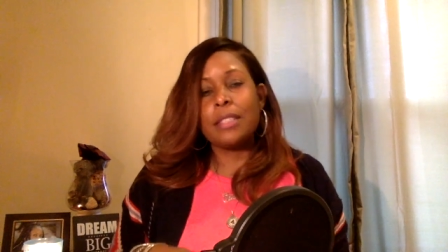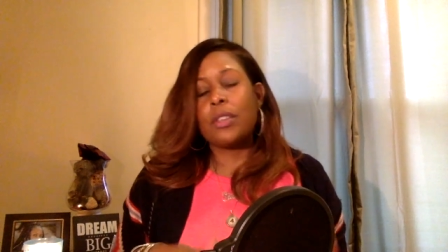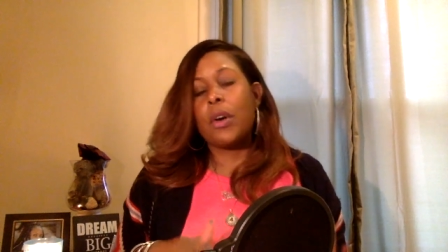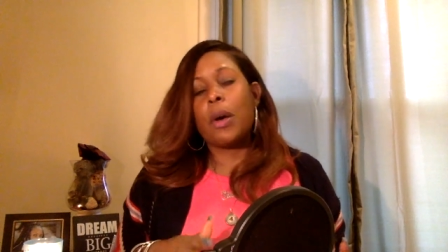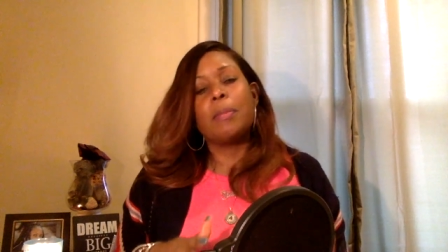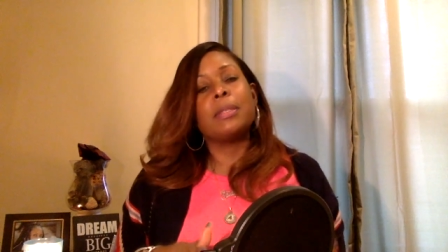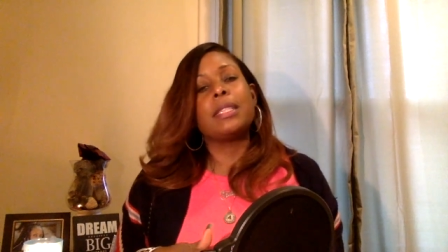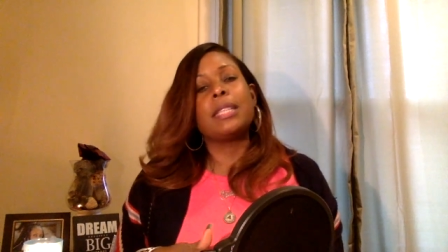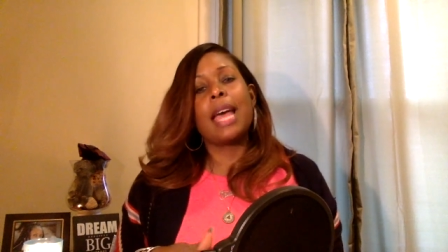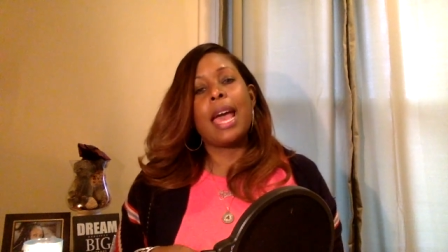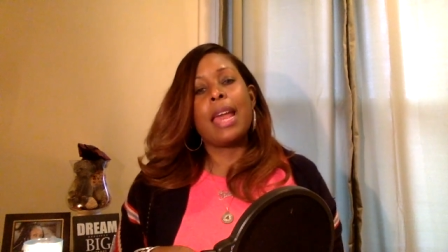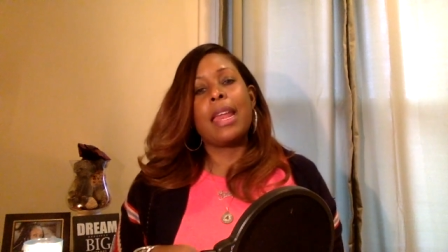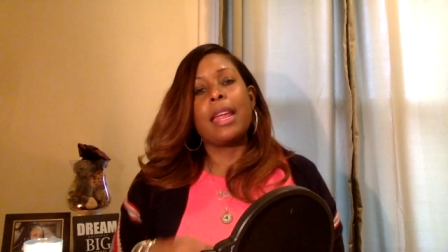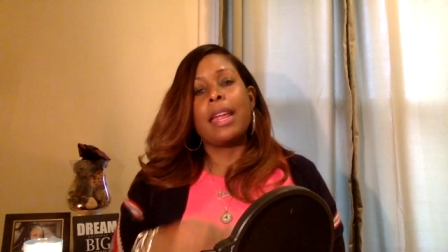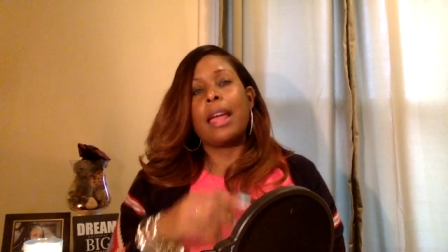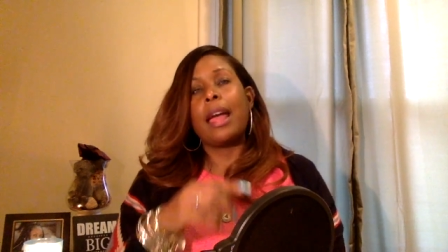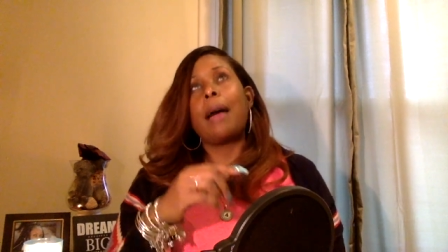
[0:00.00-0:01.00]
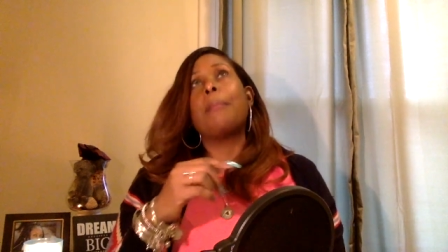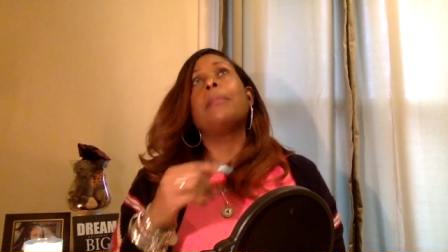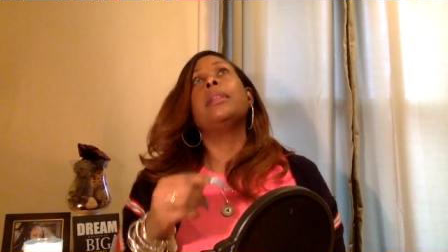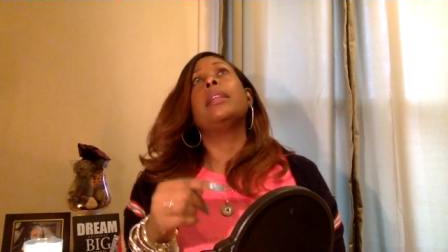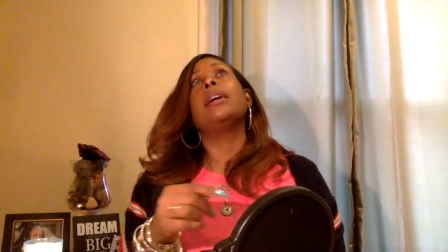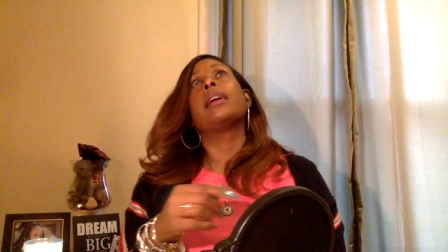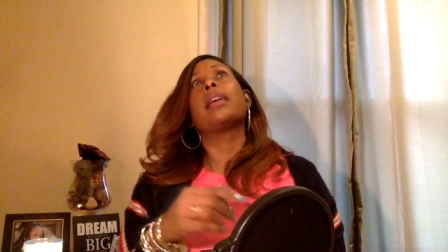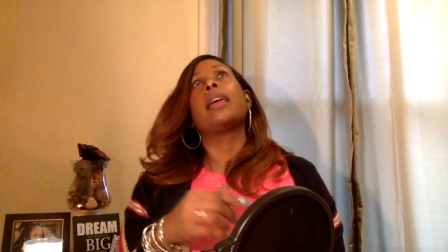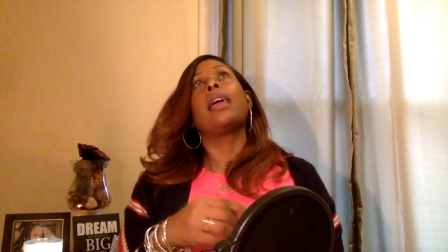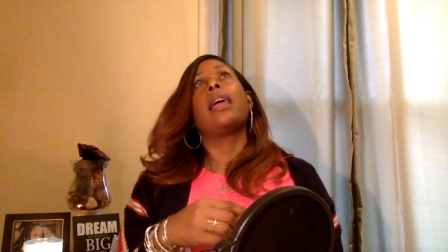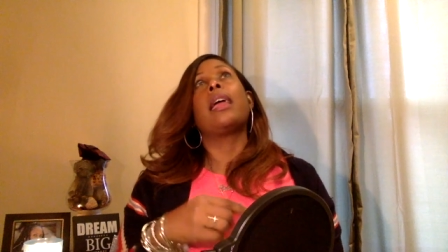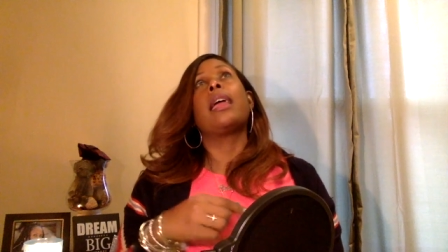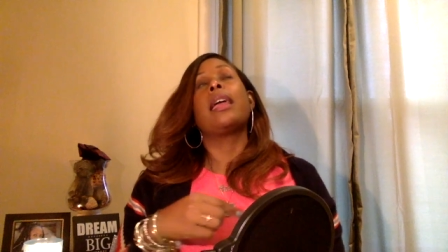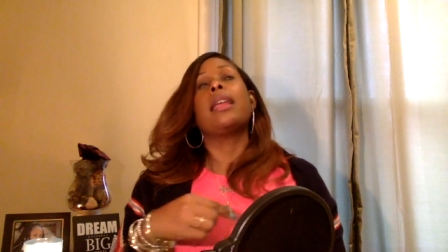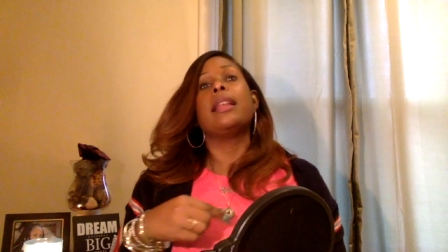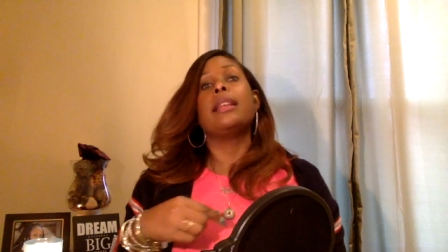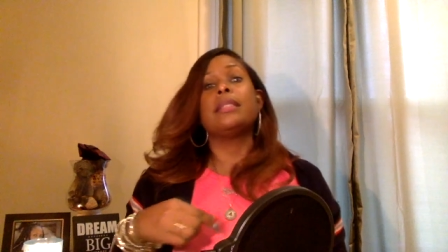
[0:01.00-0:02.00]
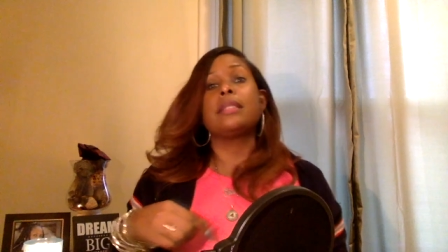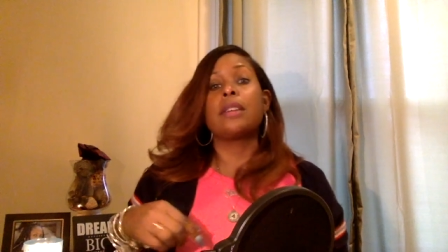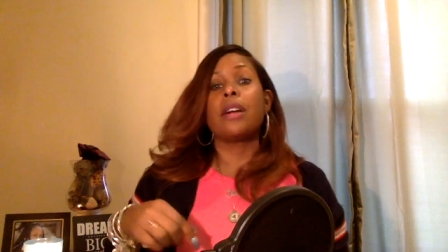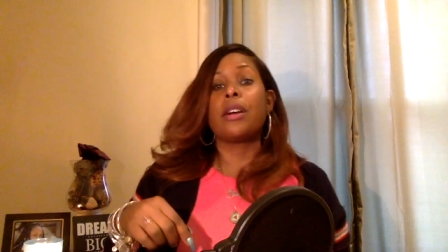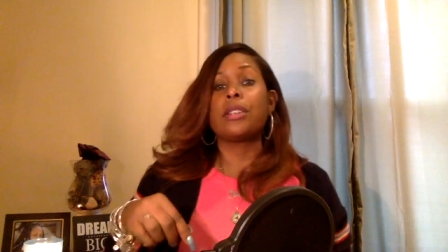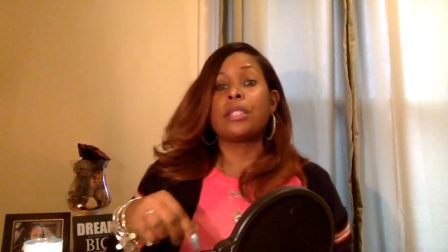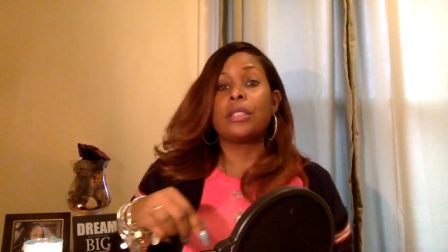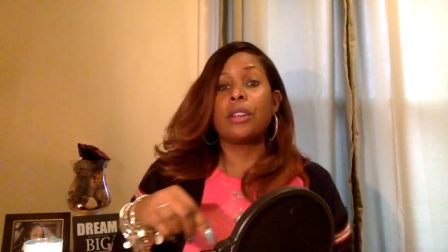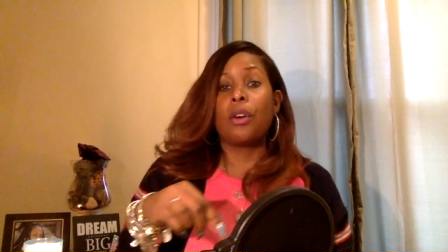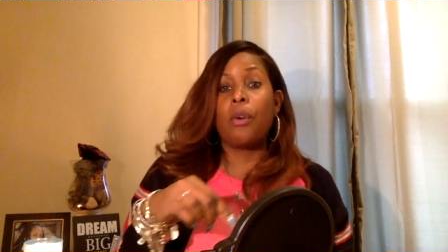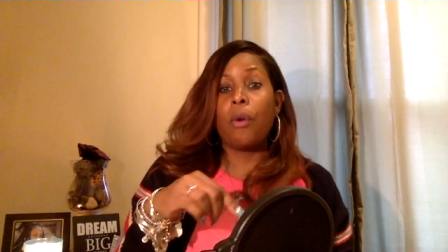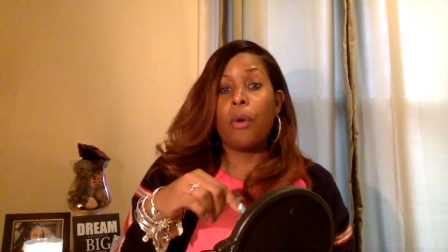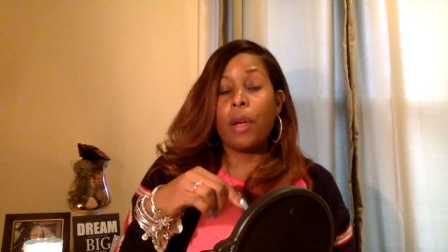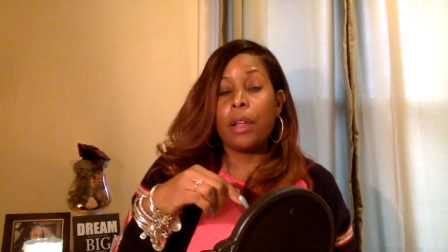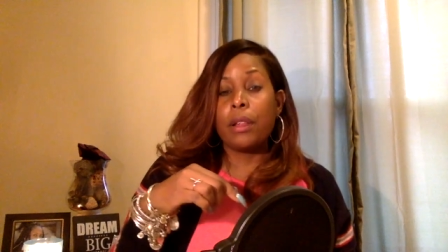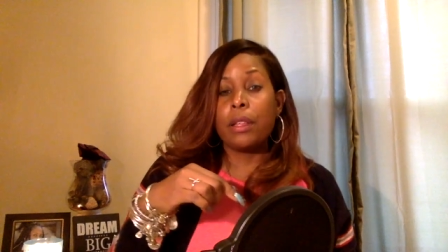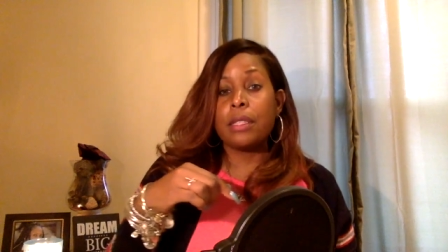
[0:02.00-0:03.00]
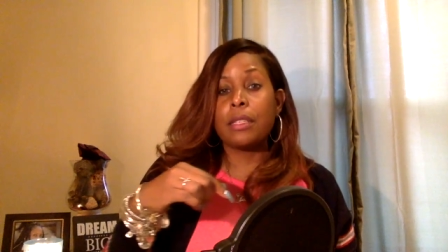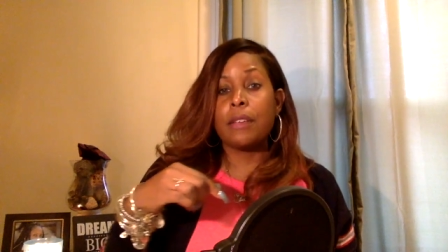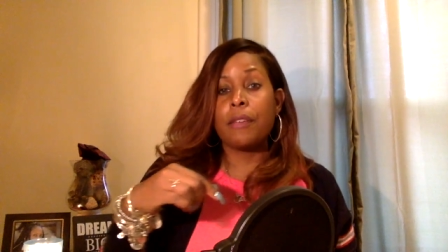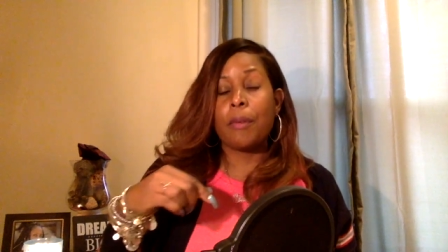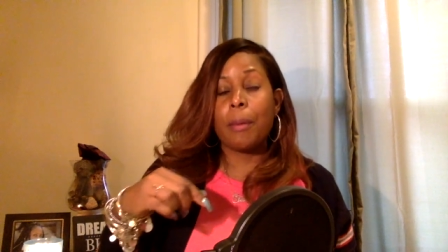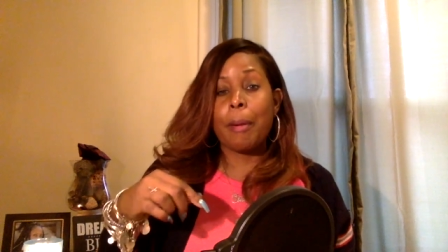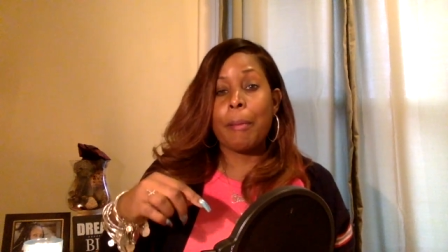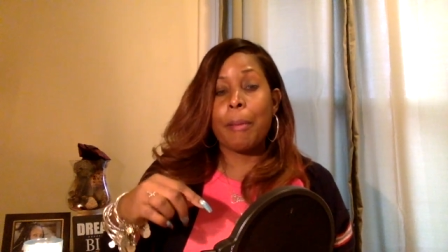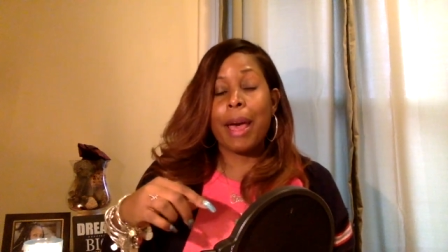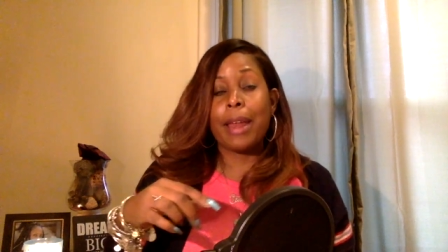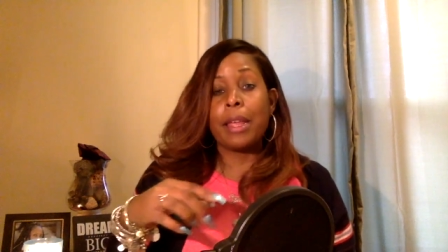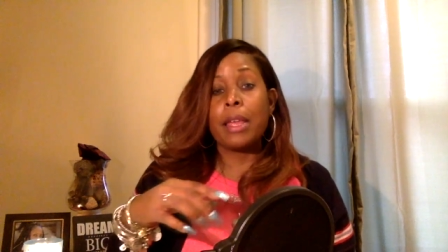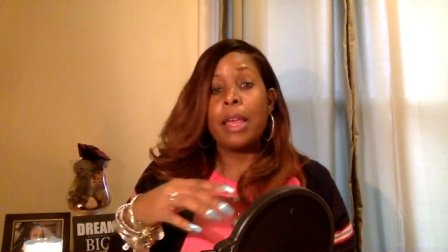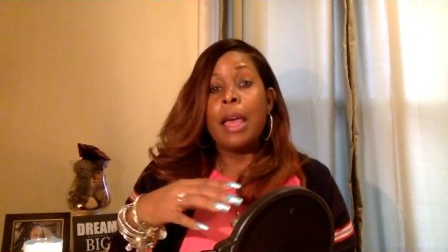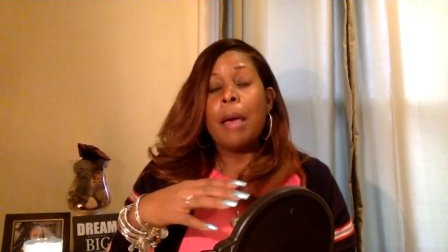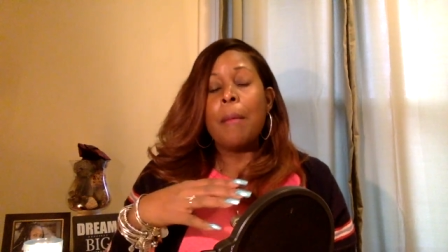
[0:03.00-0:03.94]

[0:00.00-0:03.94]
So I'm standing, I'm looking, and it starts to coil itself around my body.